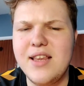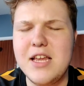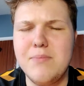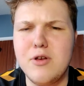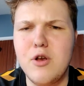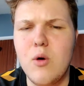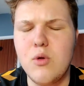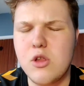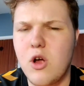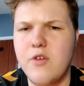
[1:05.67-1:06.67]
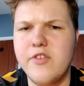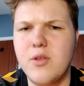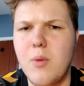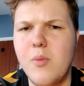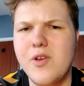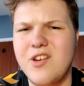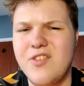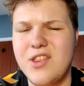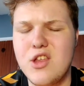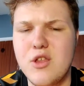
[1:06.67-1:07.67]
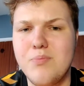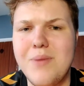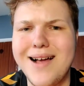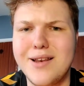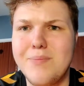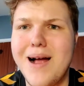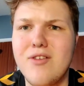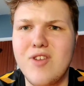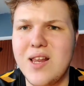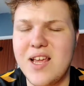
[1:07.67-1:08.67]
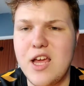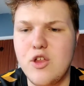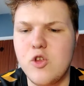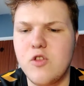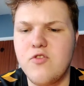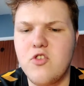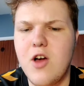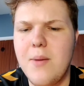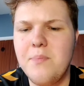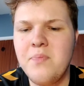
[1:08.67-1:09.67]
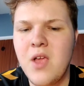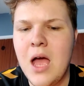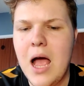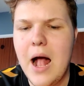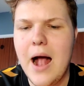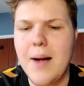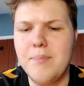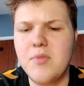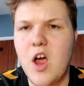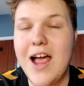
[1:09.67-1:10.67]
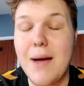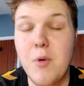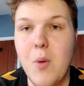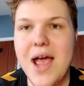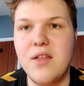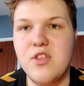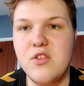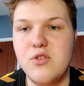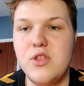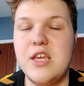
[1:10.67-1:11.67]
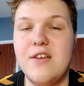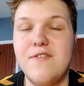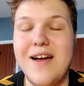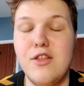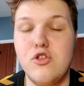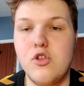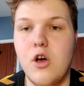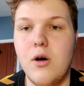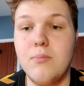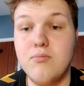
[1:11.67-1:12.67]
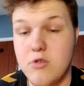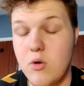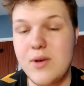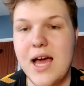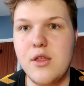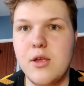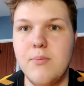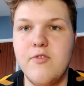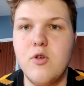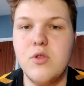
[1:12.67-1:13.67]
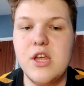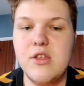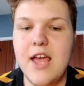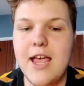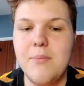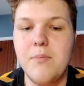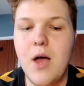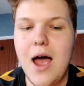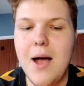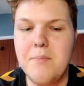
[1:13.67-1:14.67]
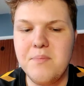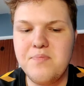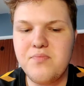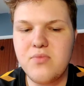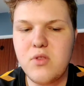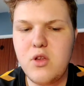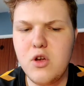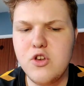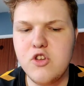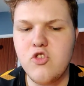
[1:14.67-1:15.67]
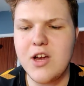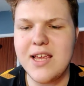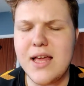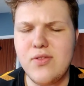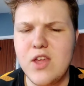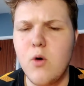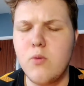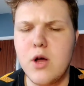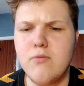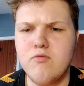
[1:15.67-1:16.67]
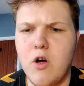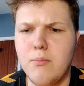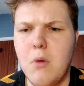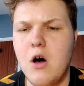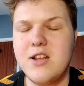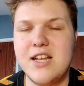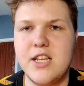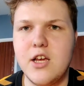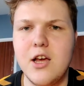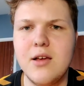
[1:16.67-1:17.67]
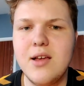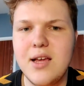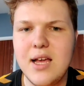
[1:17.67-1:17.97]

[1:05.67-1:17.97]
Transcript: deep nosedive at the moment. I think this is back-to-back relegations for them. I am aware that the fans are protesting before this game to try and get the owner, Ron Martin, to